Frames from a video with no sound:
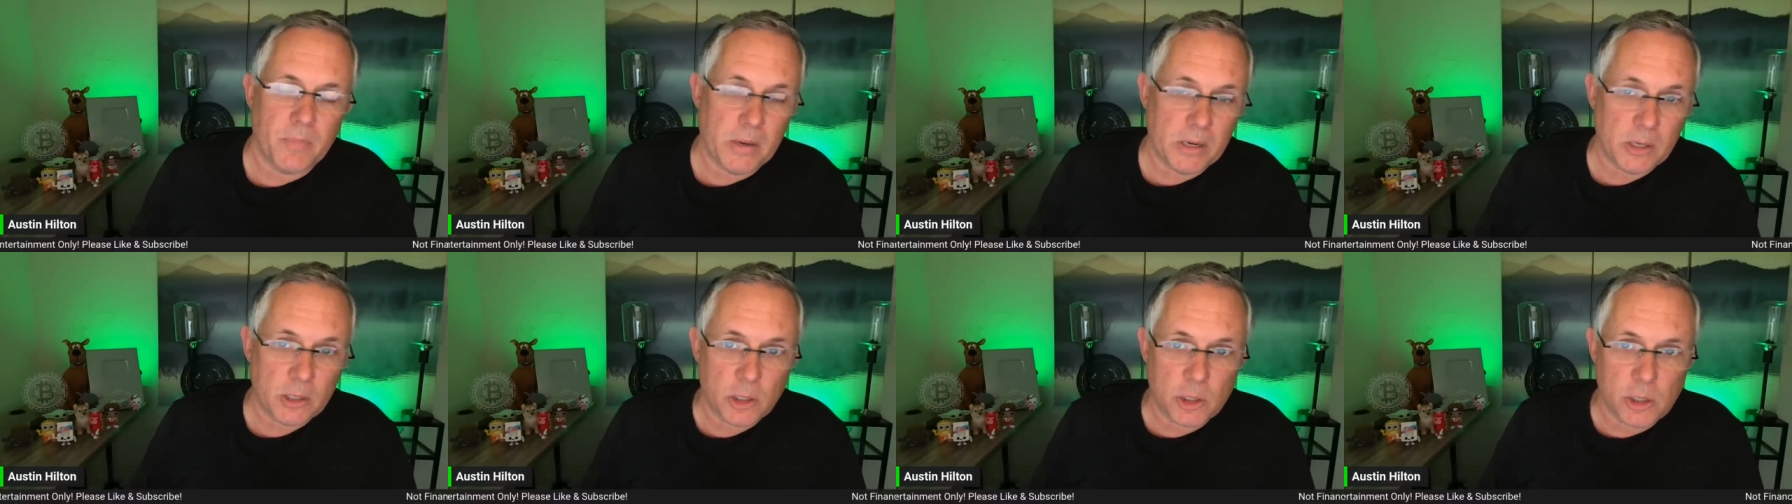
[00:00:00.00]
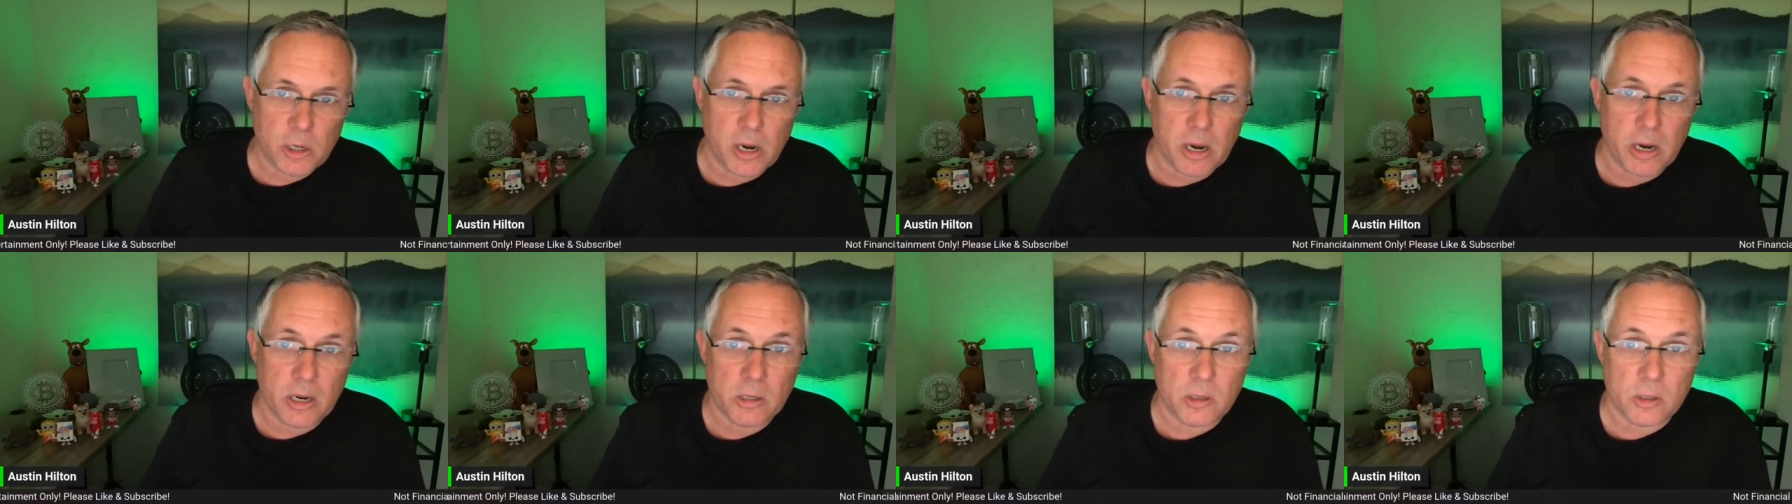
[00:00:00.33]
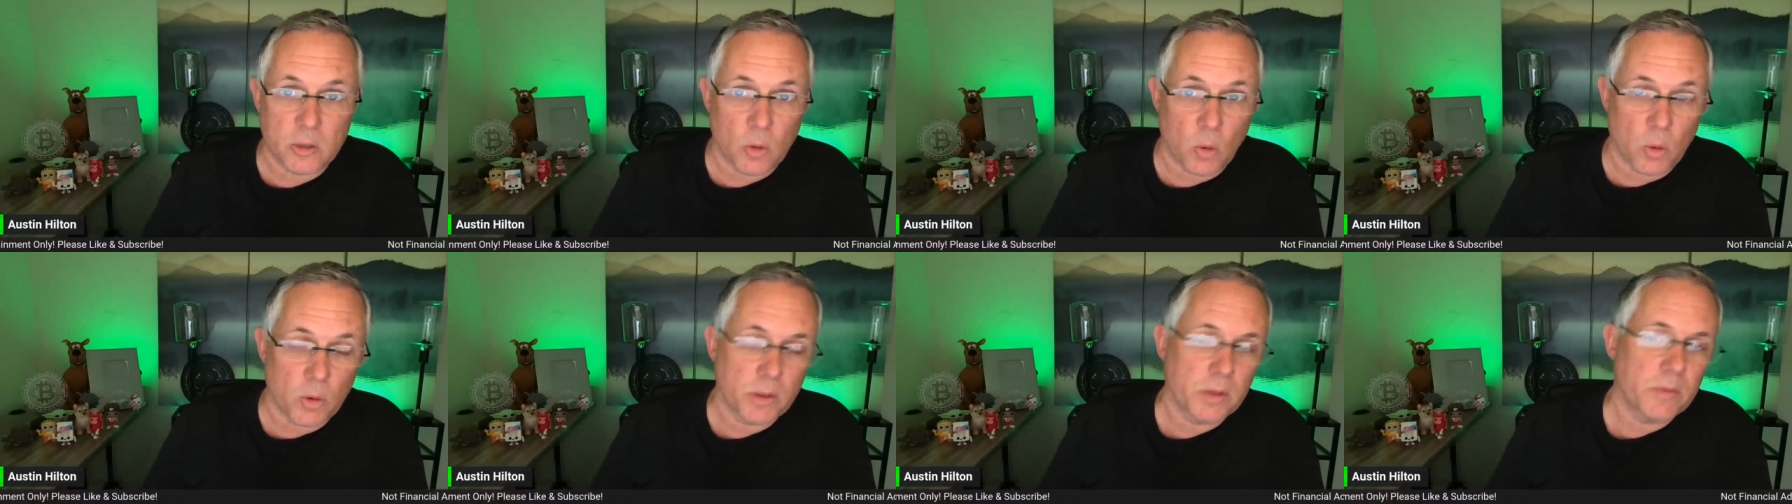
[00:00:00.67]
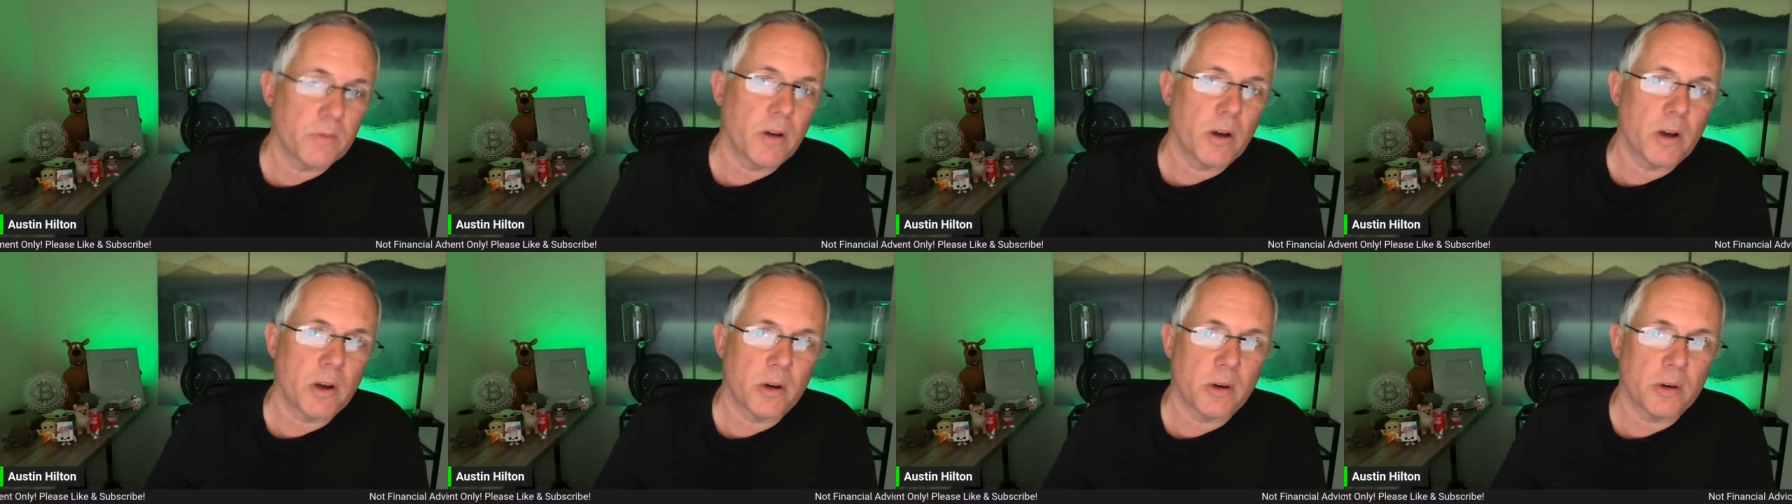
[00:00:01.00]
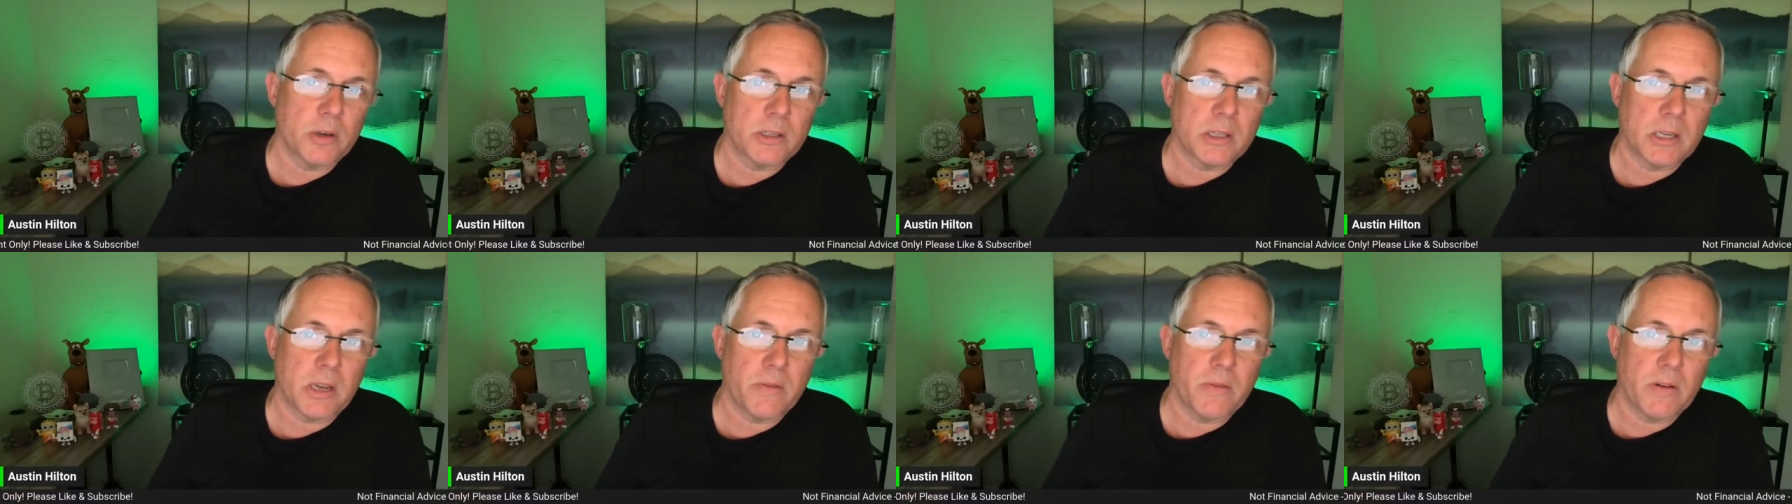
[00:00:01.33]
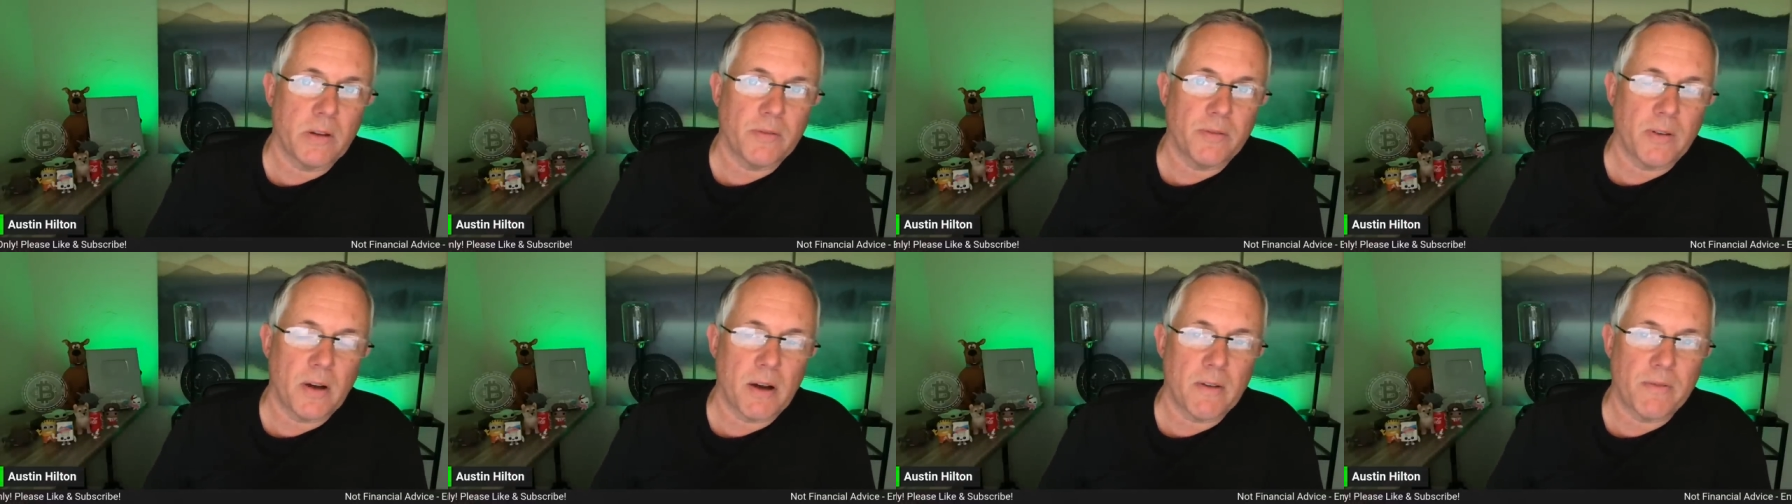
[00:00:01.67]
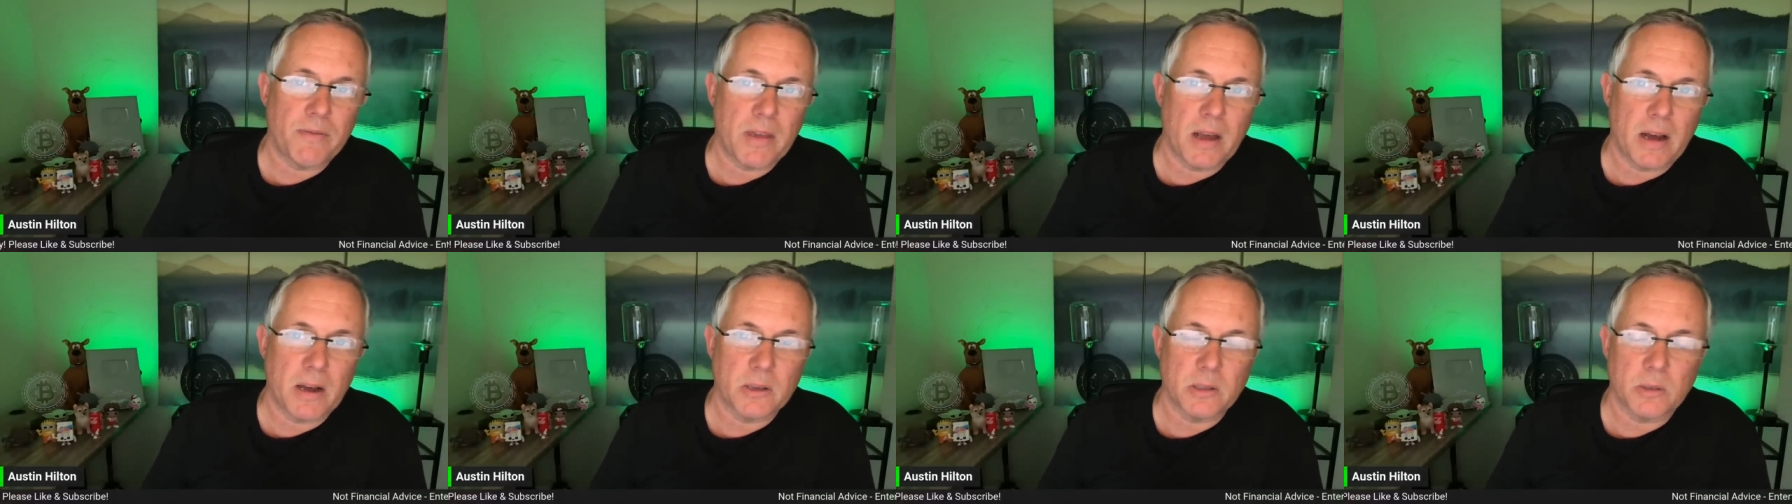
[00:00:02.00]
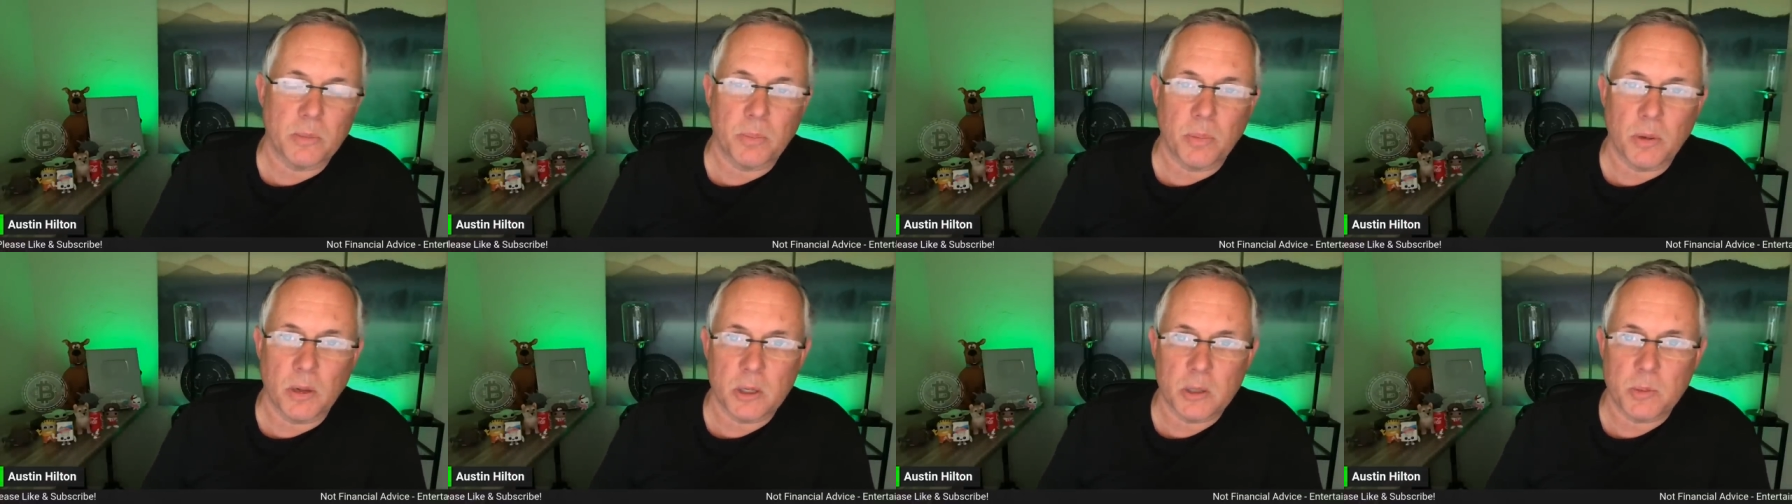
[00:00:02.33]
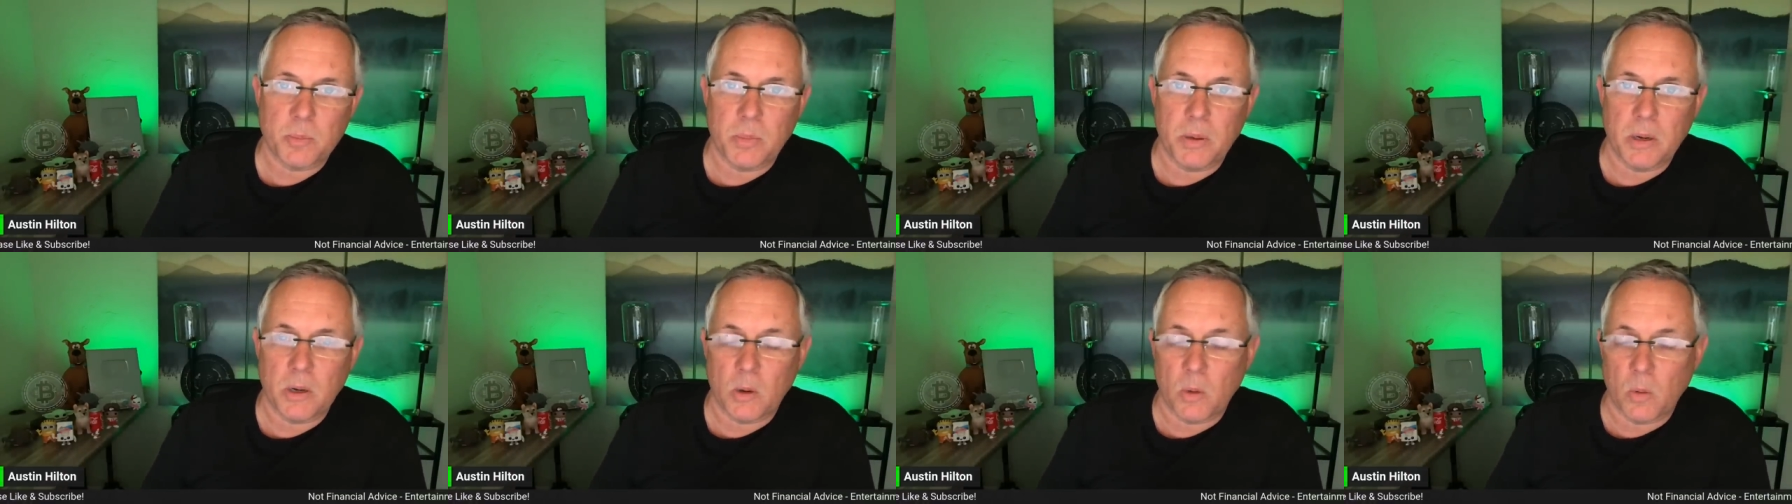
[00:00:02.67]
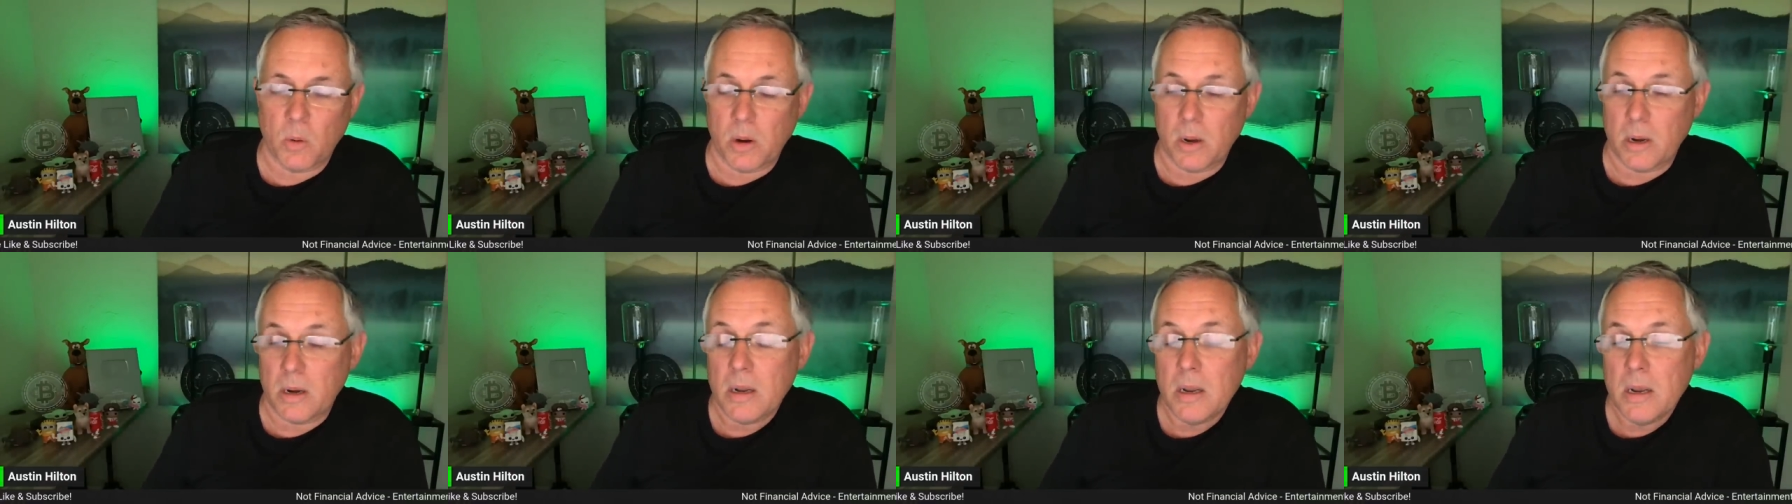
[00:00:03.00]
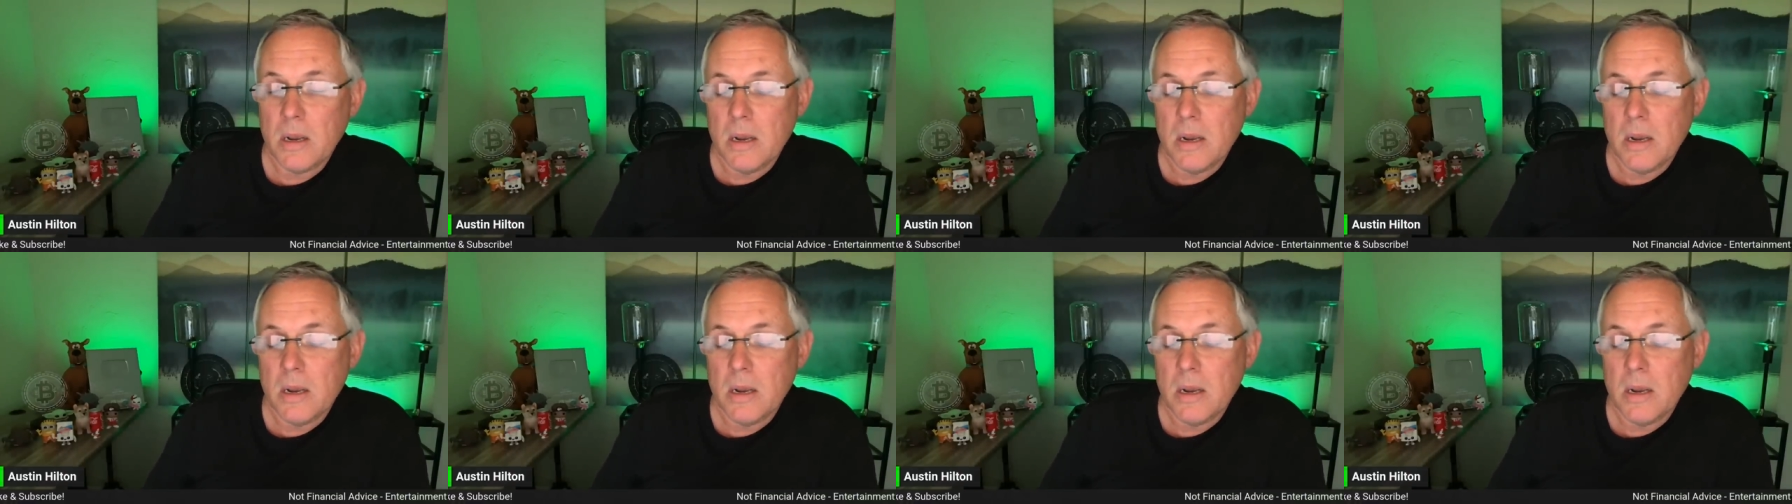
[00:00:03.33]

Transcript: exchange, north of one hundred seventy-five thousand plus Bitcoin.